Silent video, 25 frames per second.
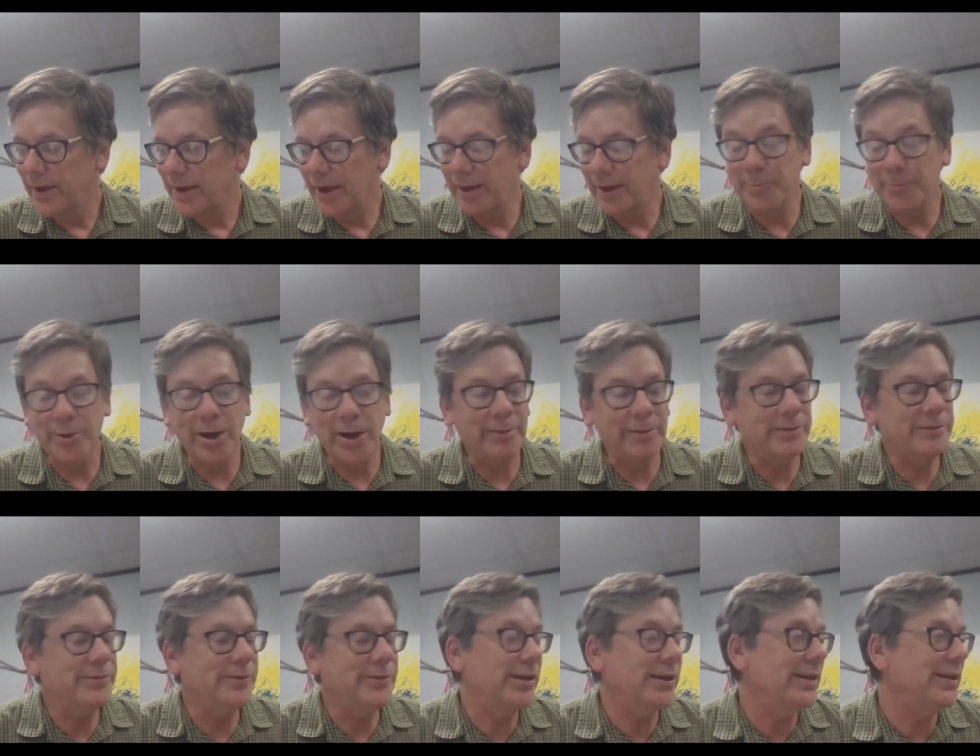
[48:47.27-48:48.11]
I'm probably
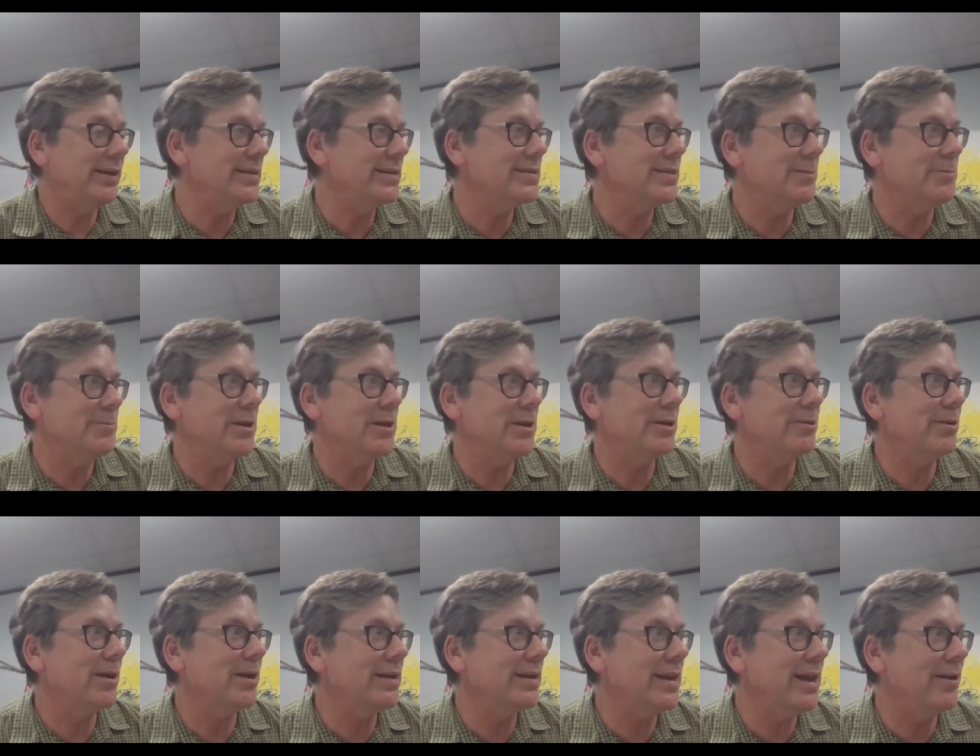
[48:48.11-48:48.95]
forgetting somebody
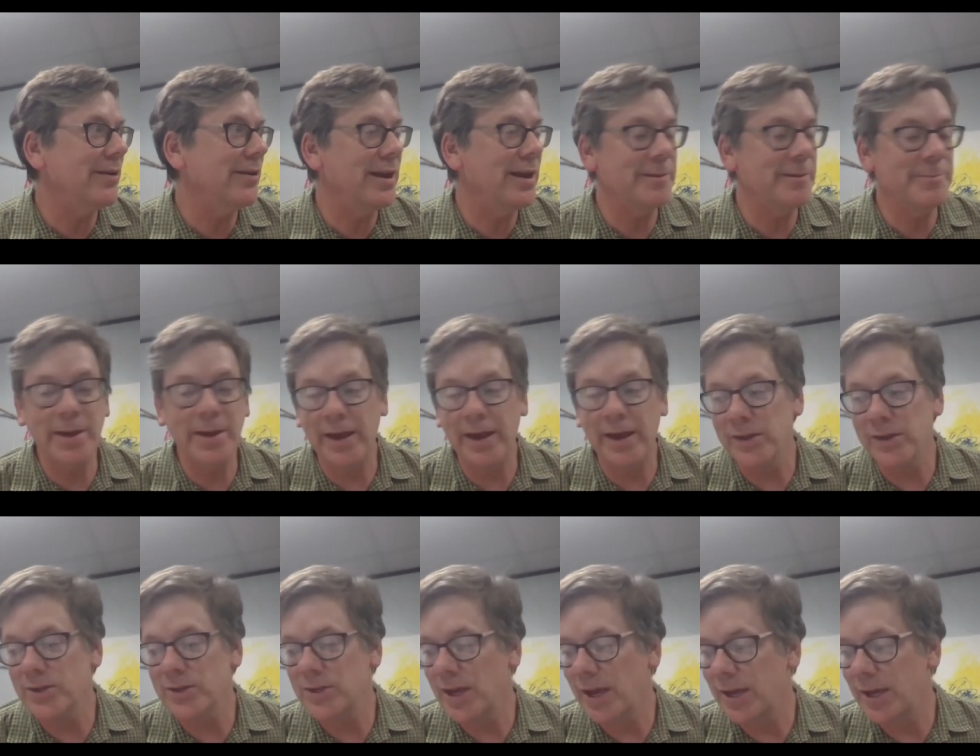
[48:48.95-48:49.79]
right now and I
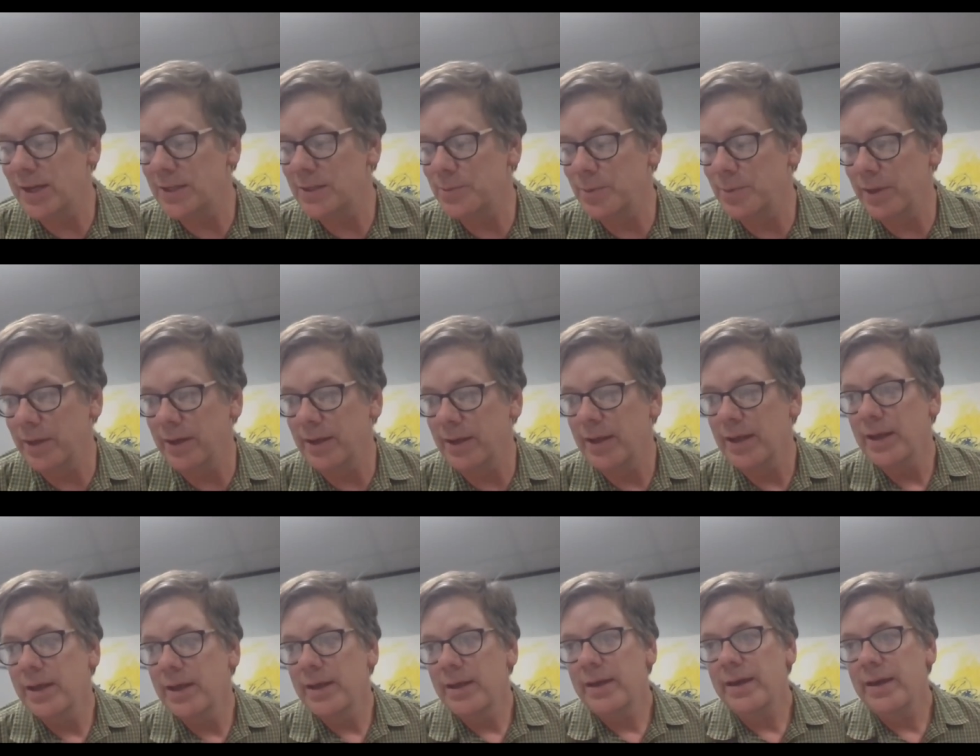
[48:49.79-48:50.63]
apologize, but
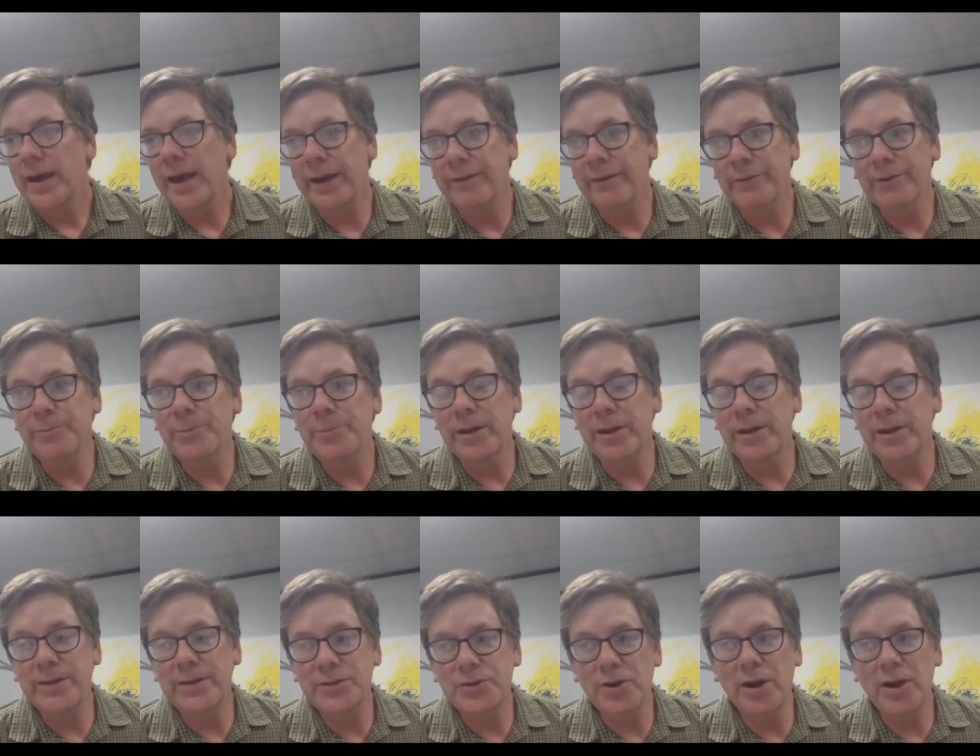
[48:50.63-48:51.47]

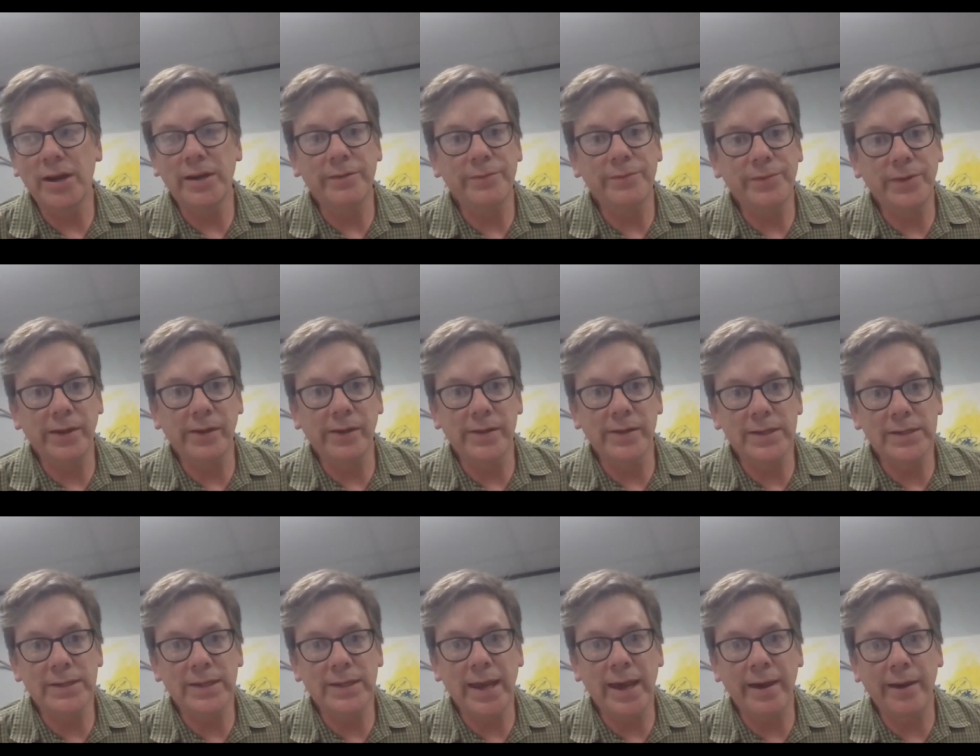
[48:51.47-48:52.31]
everybody's trying to figure
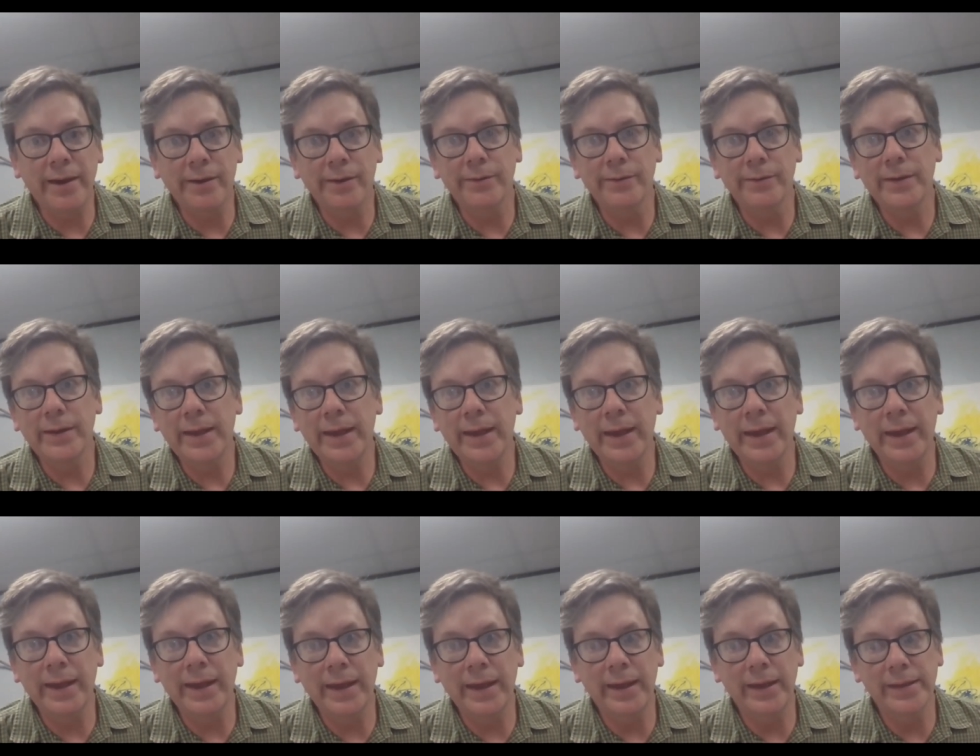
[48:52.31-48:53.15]
this out.
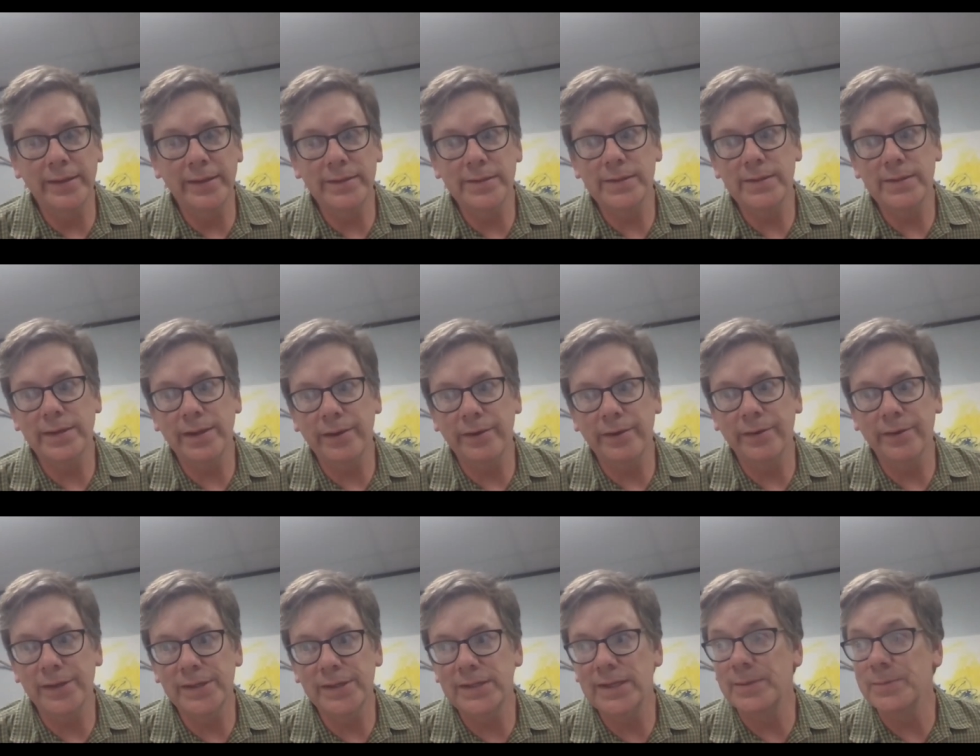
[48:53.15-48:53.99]
And
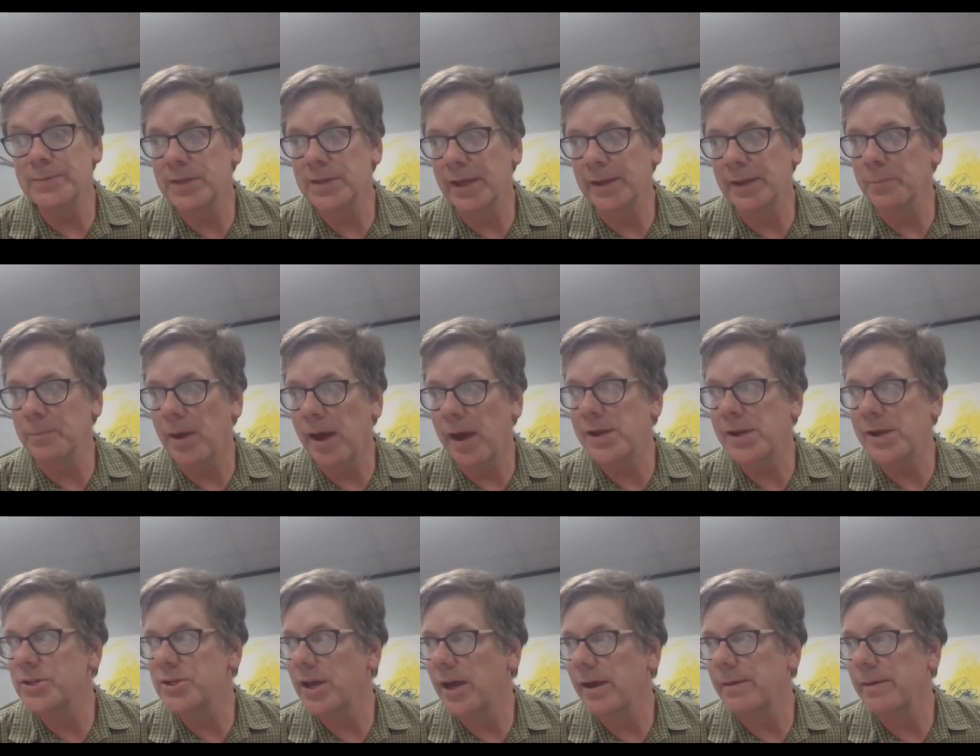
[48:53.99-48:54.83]
so it seems like my
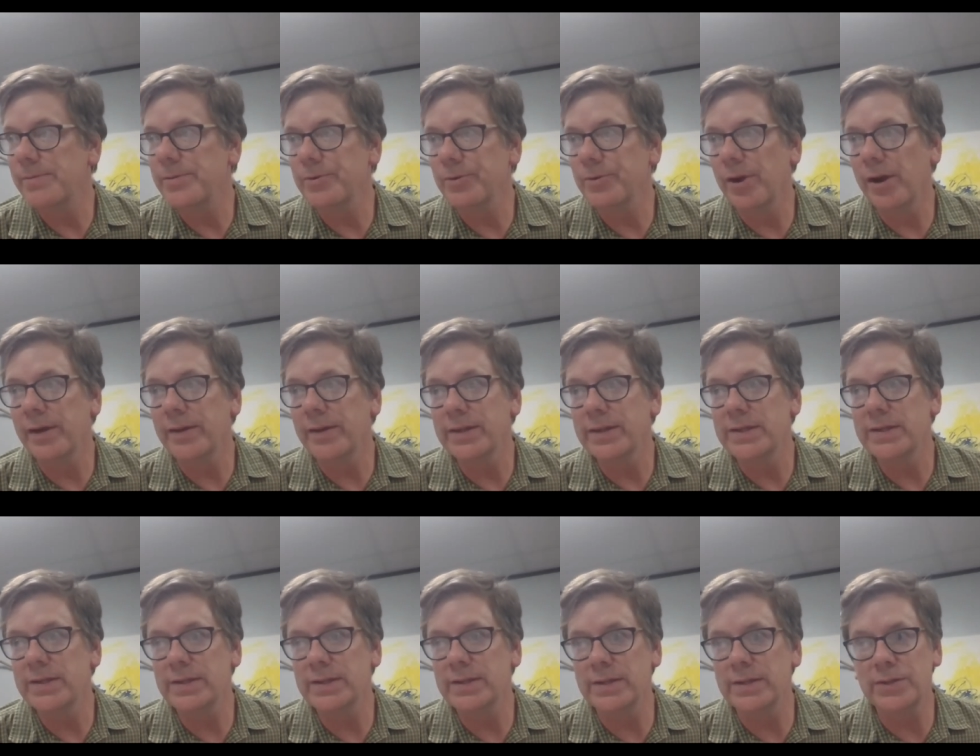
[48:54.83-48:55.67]
job through all
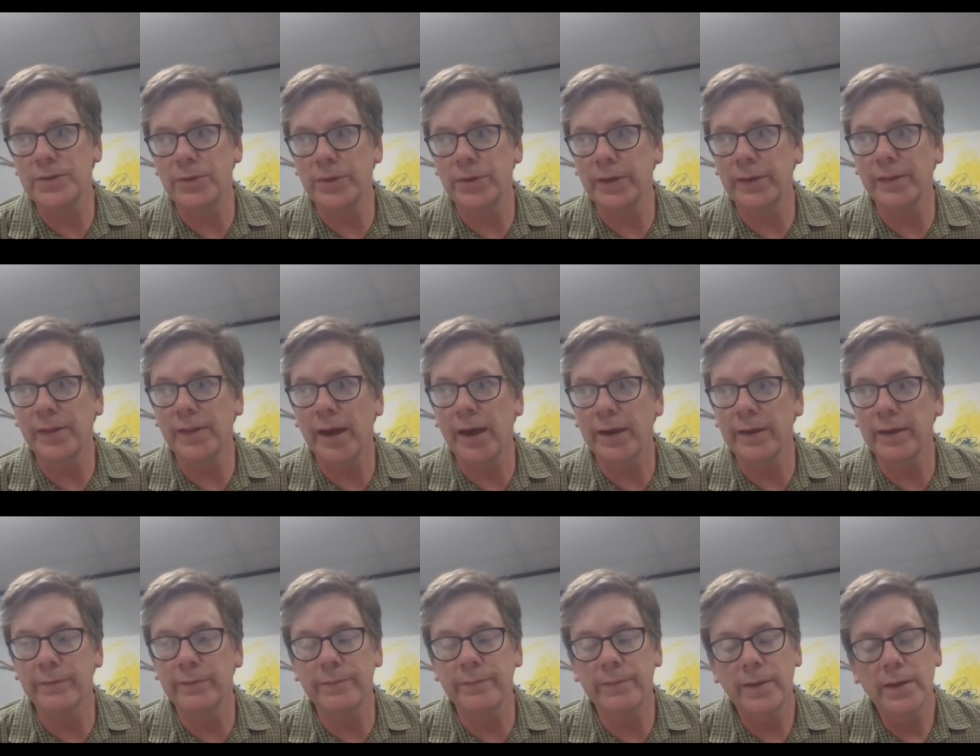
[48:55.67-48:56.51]
this is doing a lot
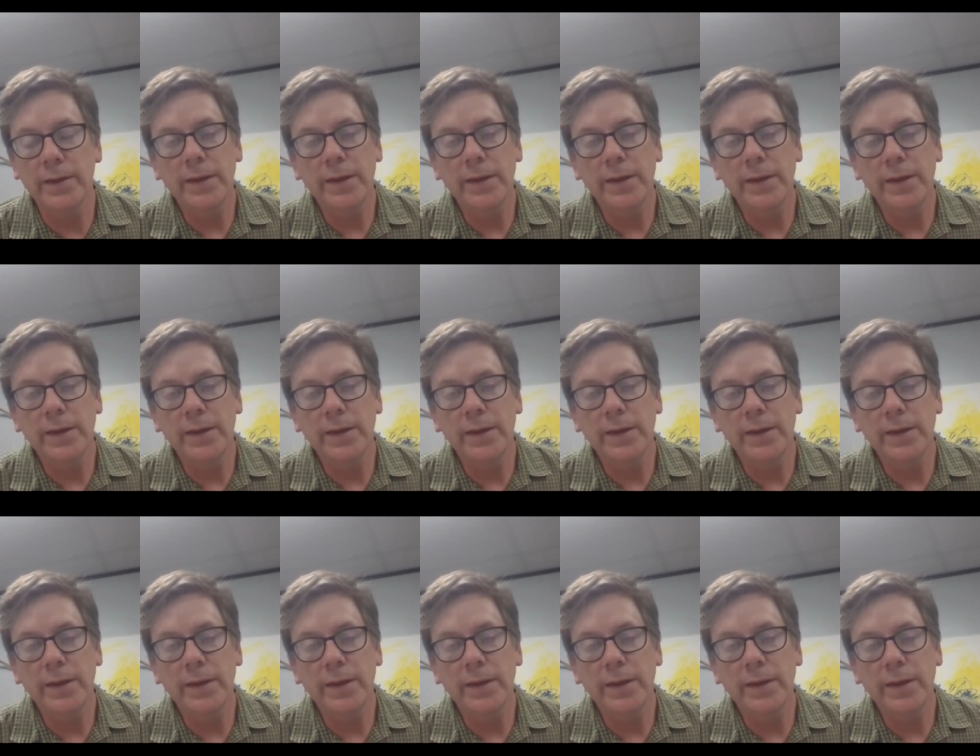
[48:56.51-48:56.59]
of